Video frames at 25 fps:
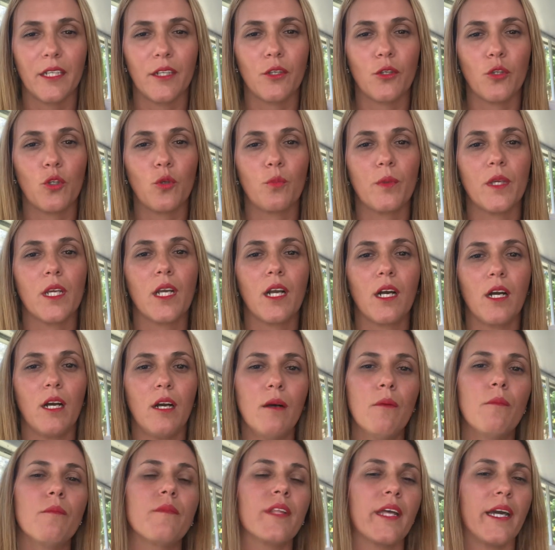it. You
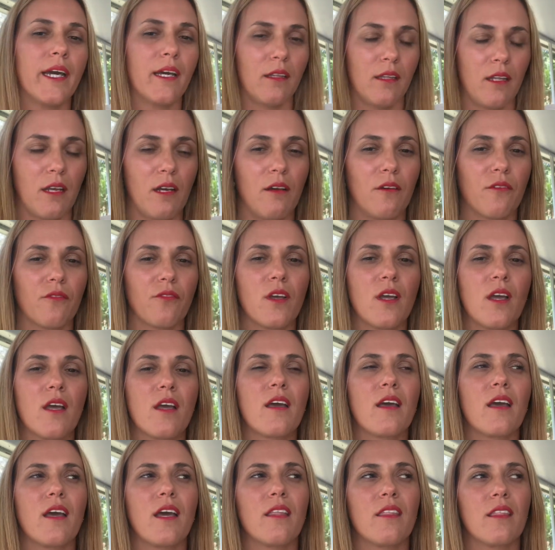become that love.
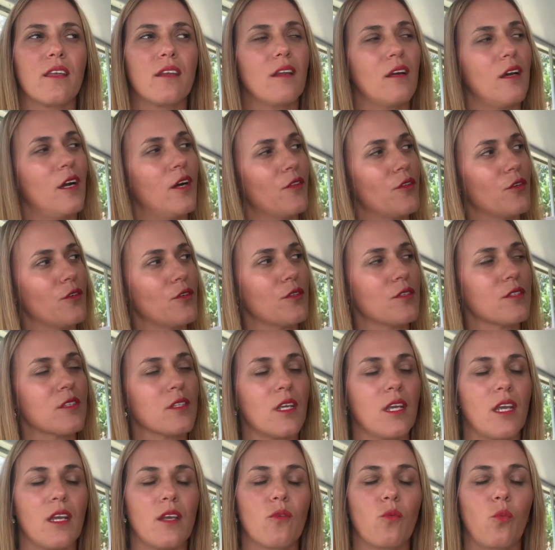And then others
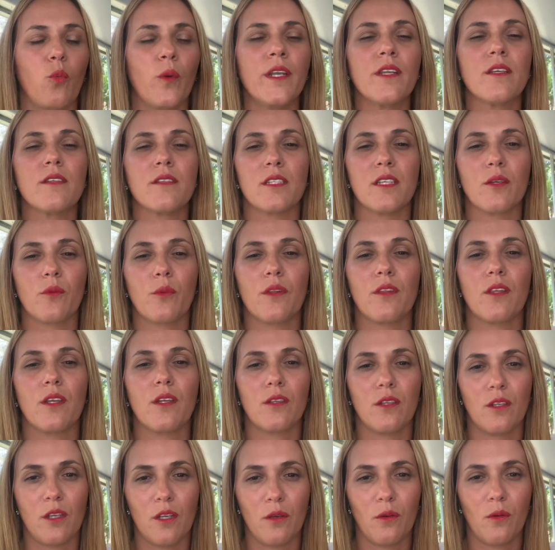can witness it
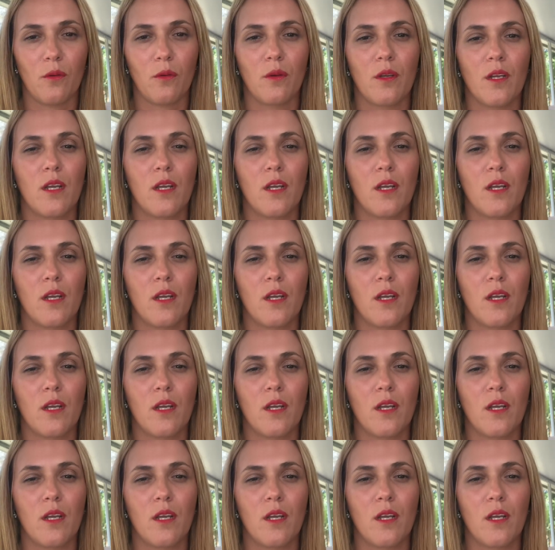within you.